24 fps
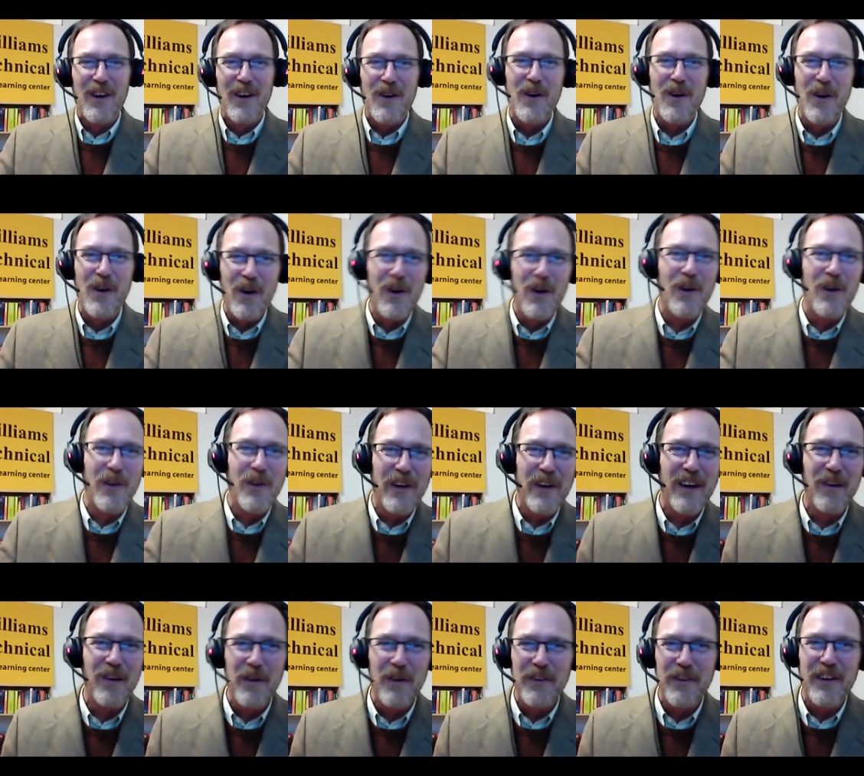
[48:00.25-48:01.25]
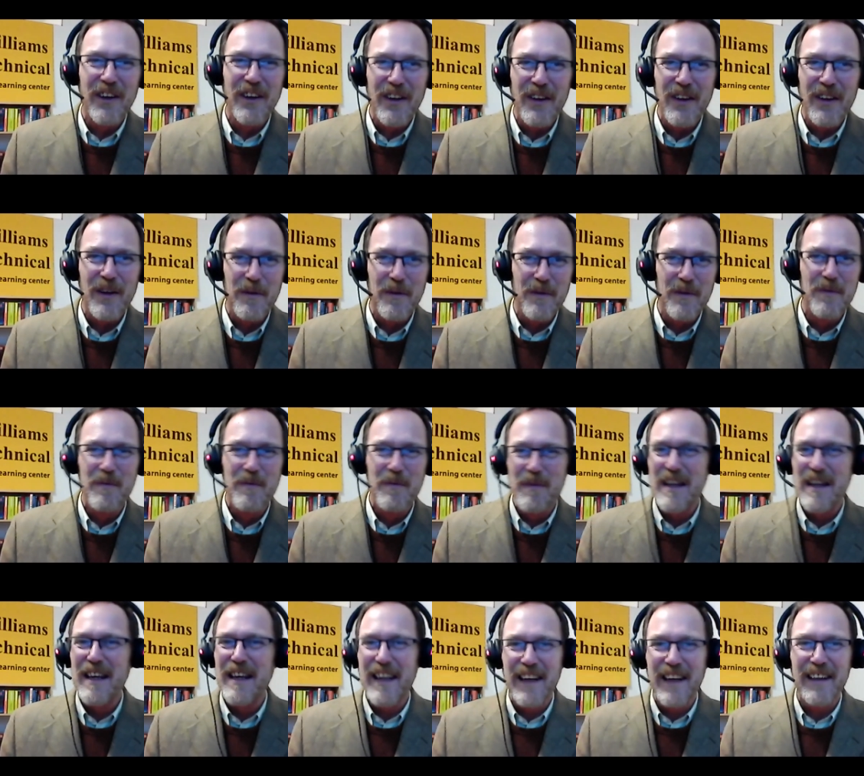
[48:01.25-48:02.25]
older here will tell you that
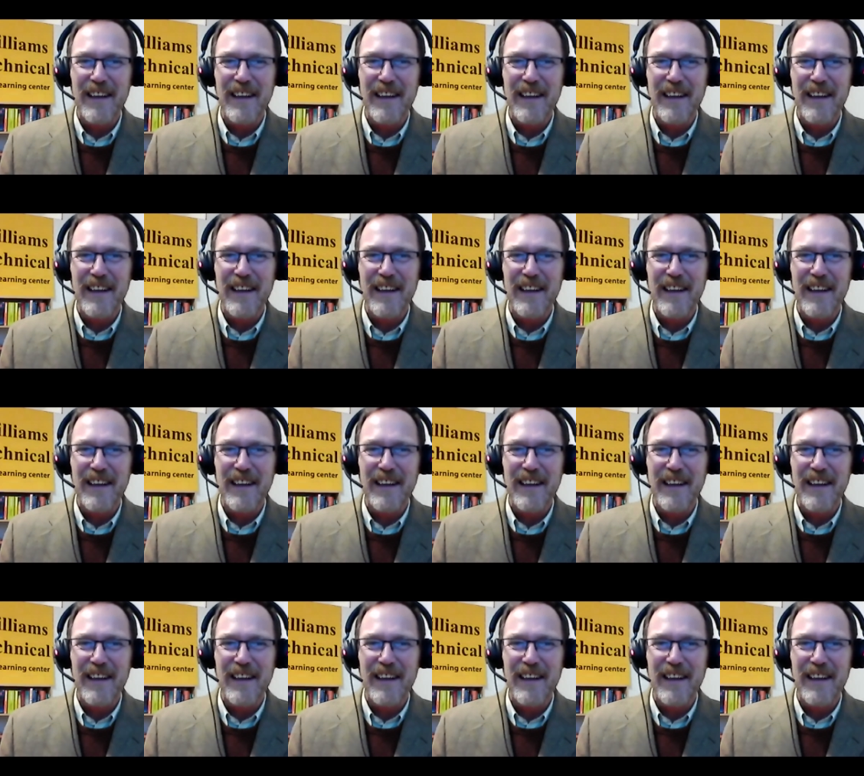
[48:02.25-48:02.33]
being in